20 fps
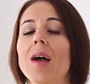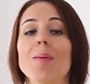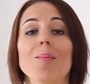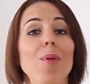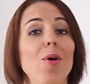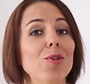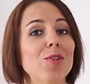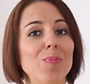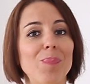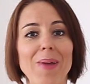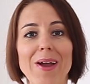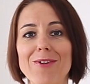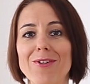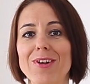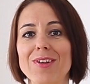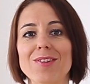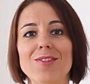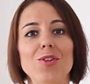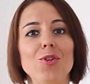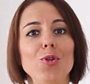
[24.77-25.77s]
Most
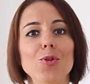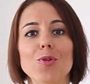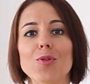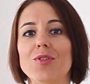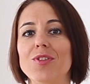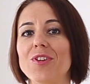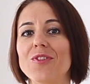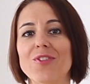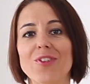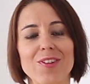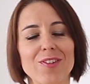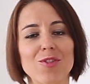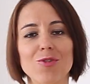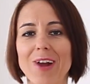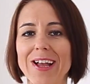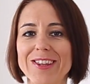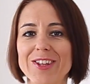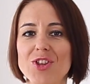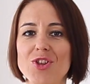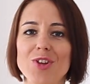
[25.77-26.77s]
parents use different
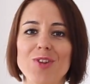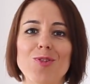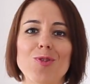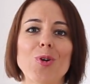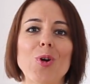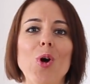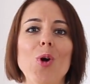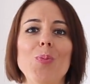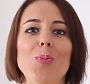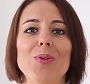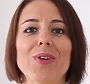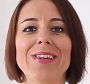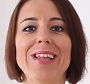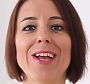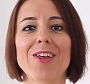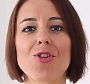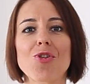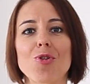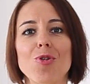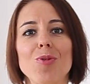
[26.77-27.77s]
strategies to cope with
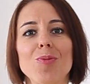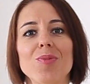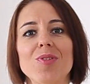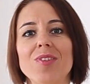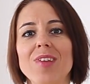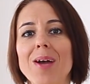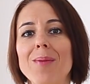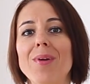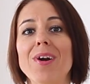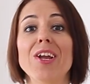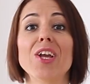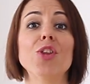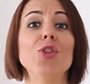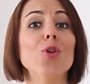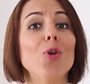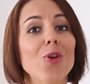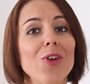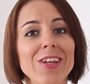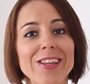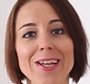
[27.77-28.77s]
tantrums. Some are
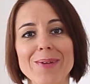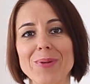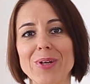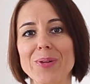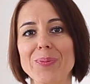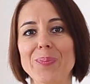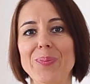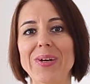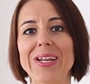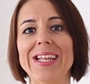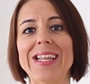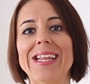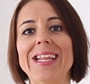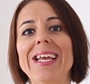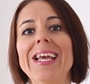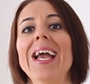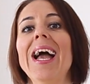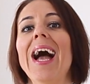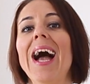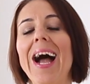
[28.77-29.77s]
ignoring them
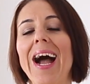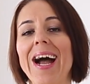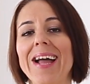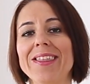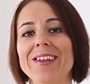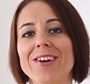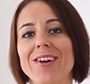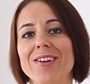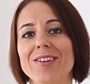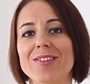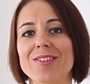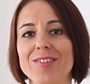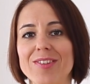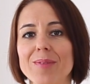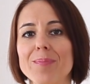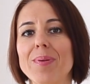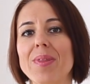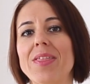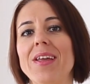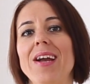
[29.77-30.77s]
completely, others are
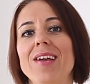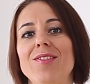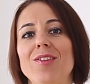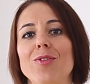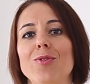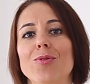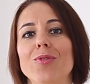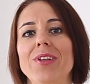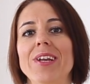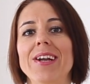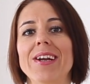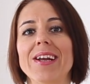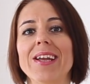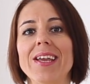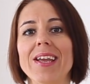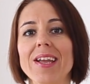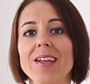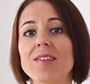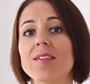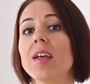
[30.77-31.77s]
sympathizing to their
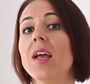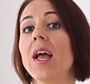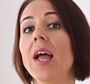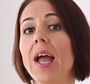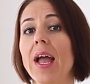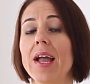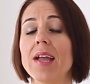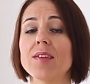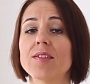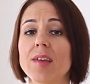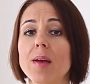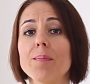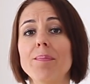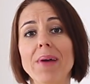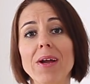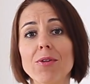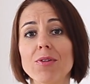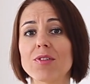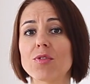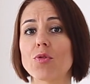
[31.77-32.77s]
kids, and some
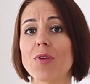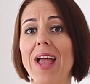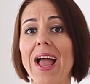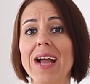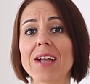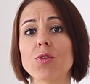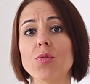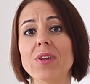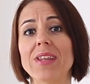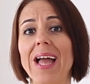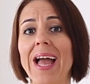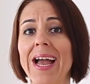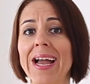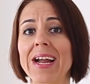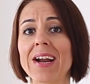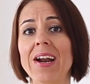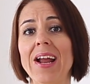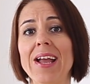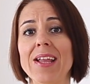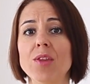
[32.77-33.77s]
parents react with
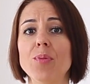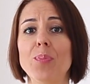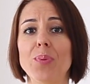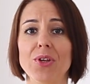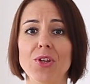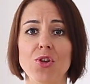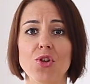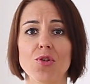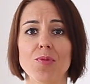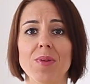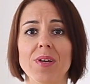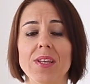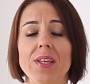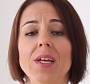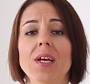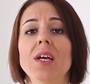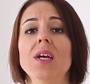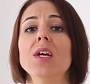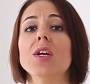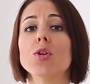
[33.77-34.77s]
anger and punishment.
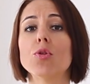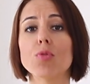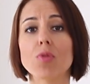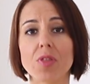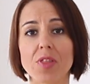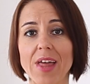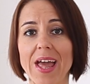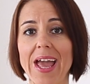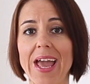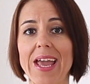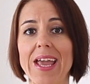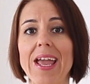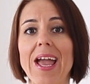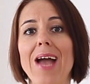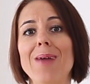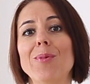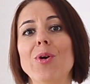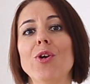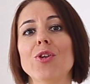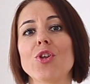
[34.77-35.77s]
Today,
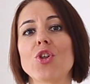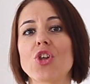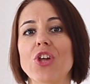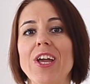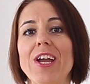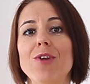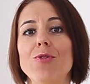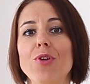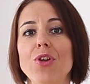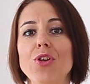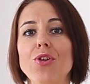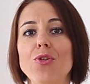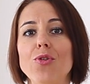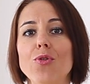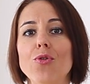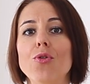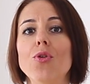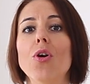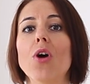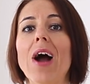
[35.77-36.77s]
I'm going to share with
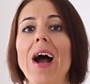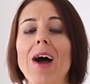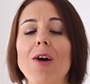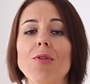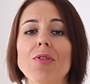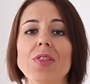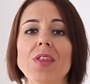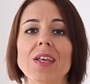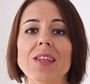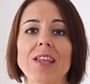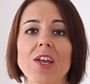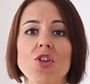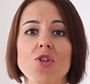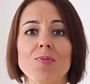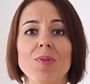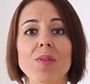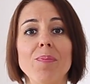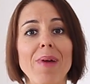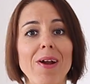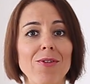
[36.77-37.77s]
you how the
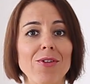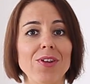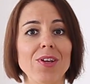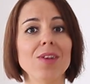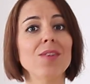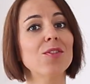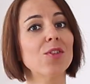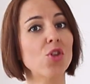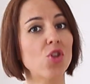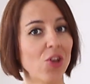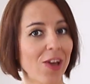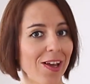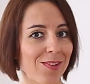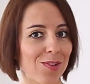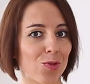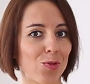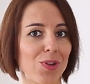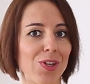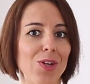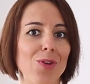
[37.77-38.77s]
attachment parenting
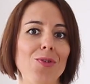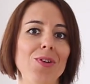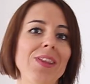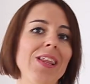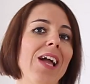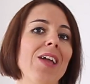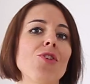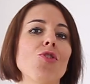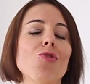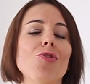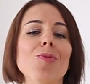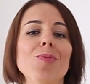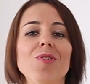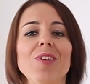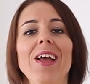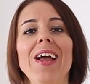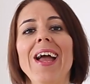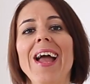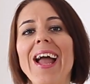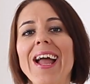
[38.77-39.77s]
suggests we deal with
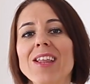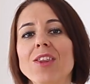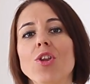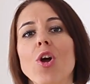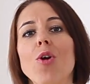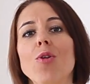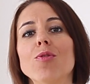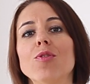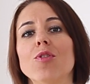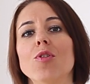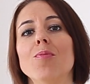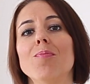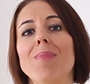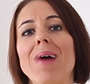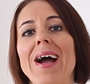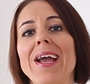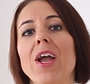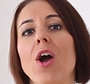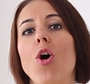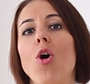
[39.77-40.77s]
tantrums, and also
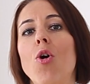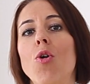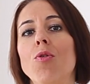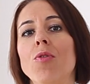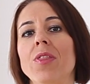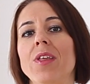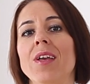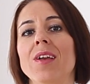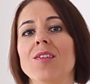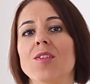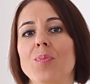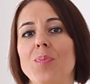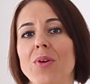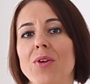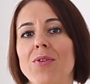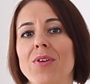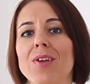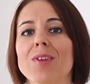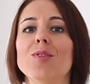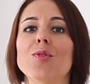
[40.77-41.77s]
my own
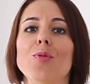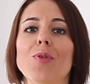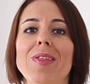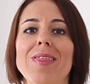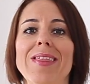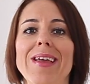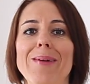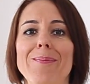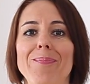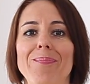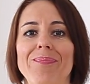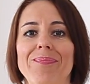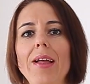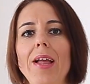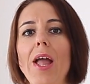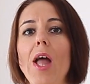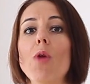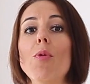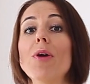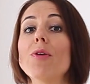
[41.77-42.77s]
experience with them.
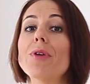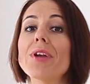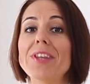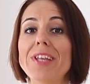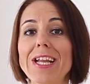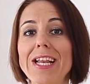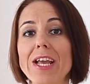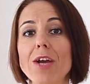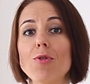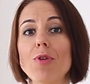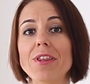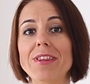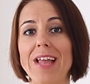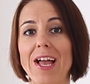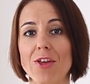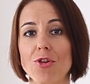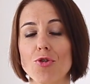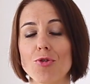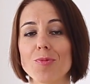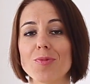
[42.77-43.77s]
When we're dealing with
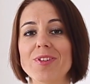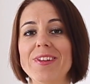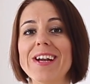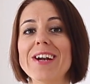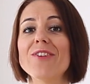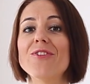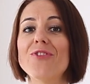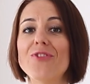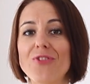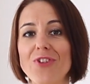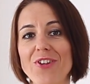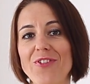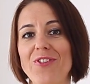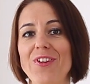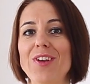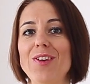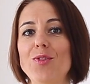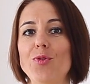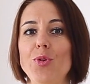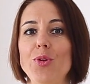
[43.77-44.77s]
tantrums, there are 3
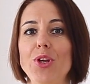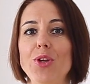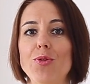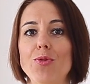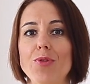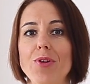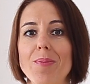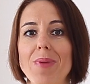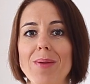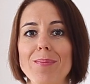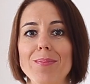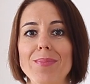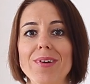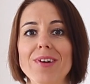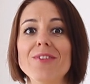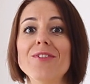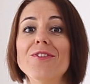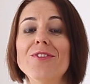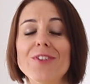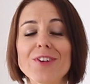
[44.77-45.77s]
things we need to
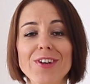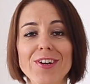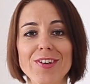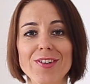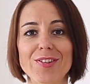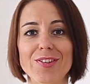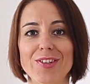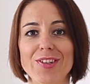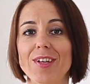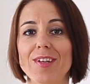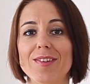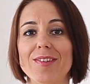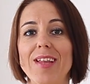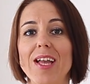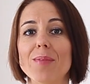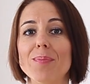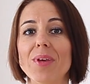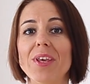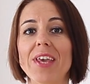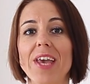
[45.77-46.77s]
remember. First is
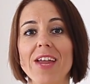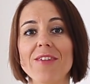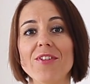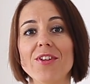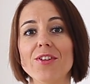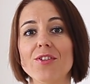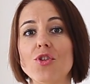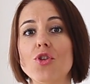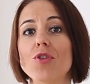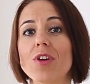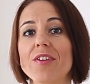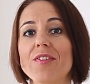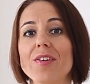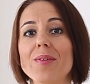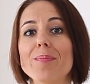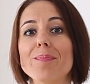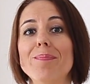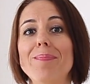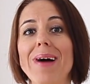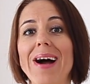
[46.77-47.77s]
that behavior is
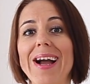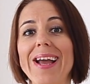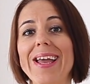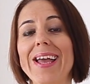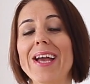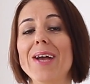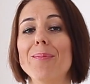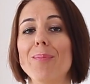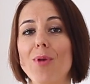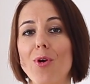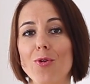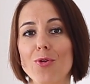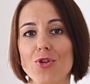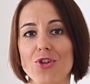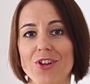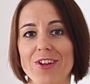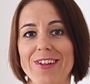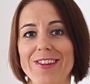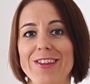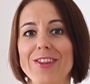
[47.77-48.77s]
driven by
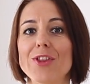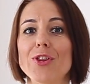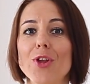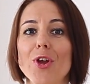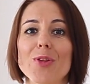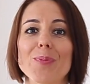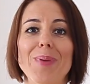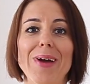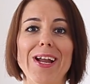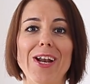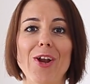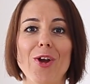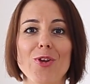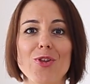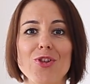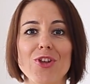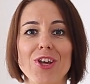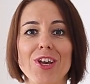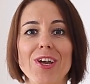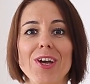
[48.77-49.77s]
emotion, not by
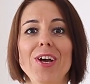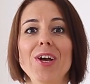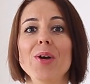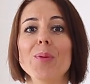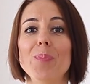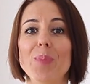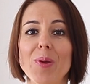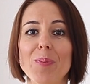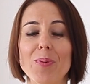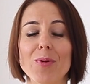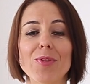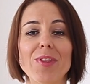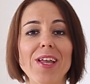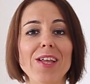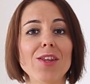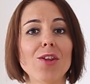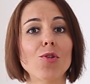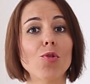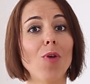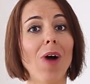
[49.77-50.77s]
logic. People
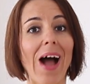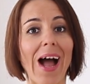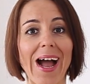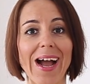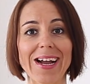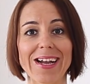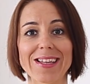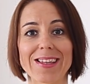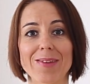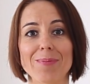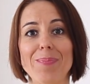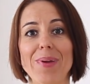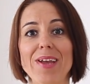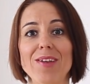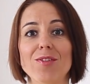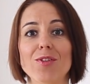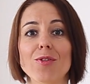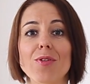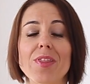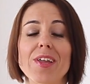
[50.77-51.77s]
tend to act
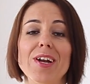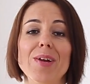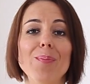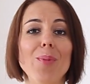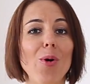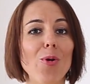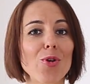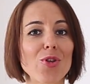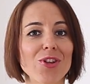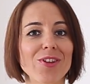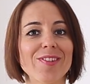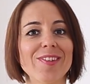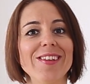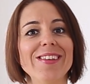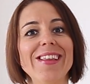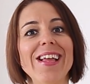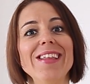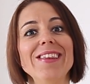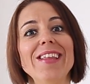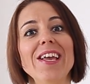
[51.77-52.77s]
based on their emotions
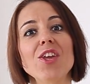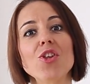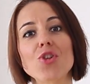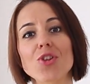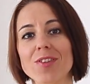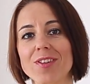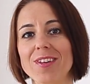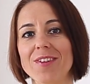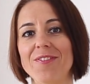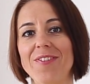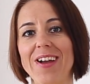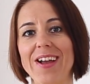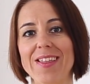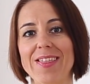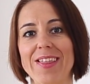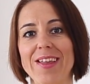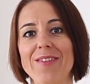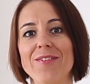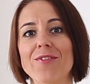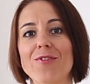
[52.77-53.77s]
and then they justify
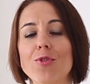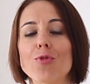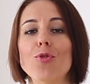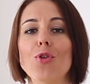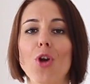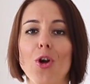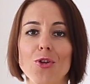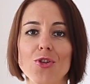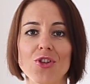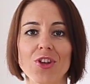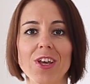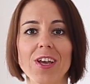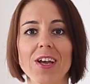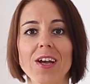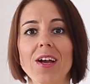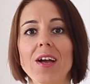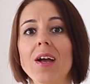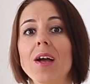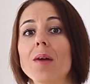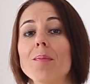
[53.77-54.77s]
them through
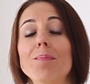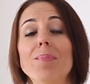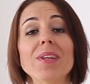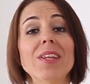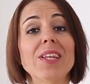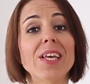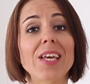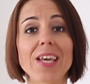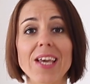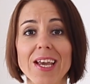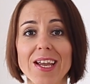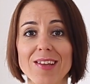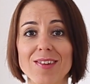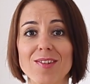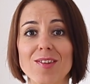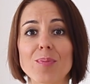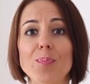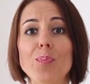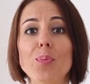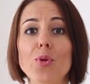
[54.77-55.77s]
logic, but
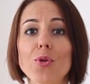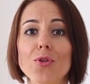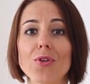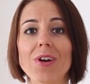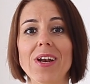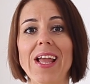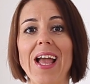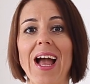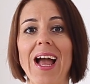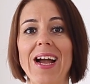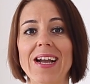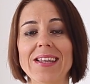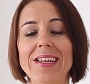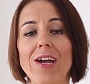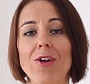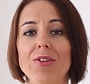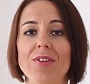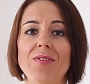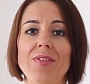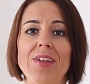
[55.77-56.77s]
kids purely act
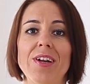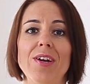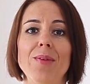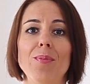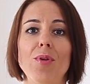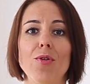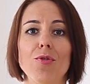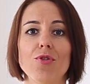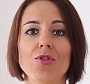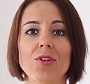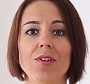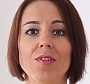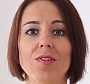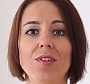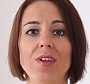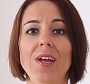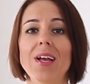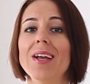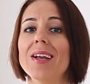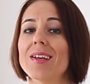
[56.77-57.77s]
out of their
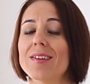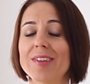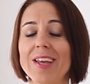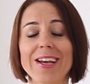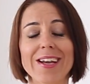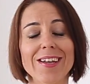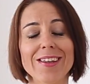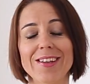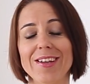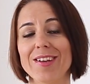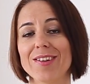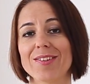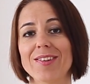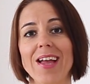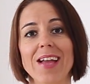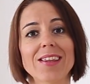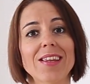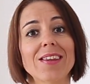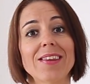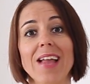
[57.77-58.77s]
emotions. Second is
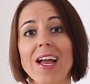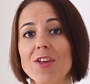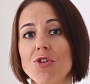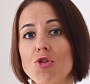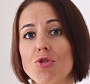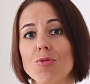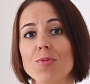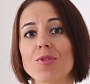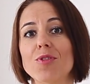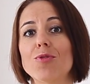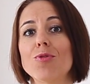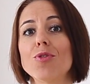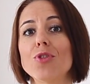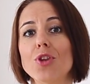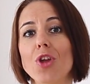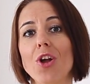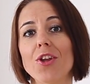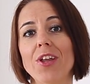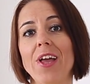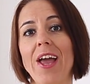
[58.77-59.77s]
that tantrums do not